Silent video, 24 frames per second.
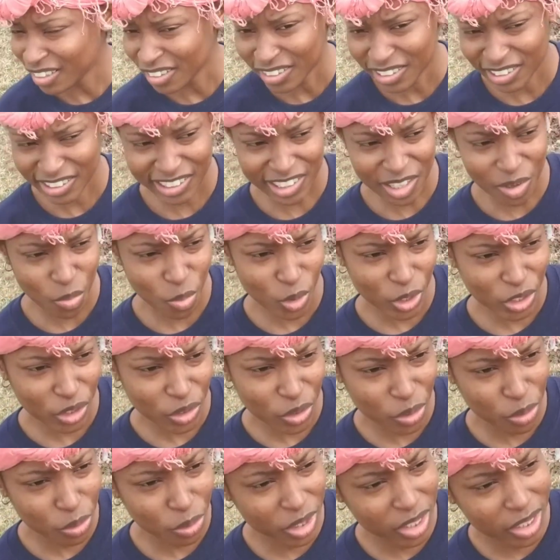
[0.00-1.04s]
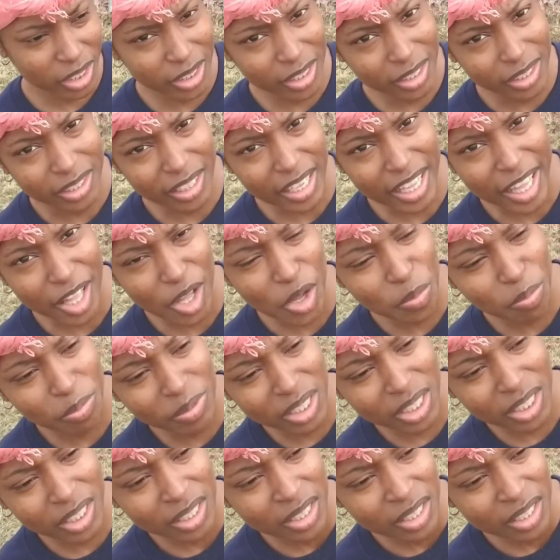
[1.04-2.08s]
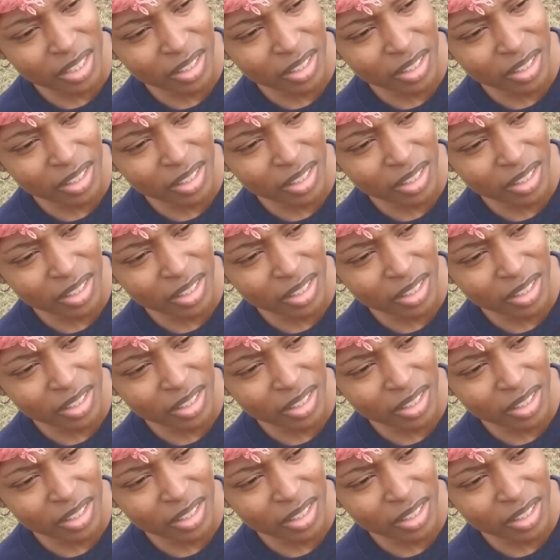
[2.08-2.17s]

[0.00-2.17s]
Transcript: someone who could help me,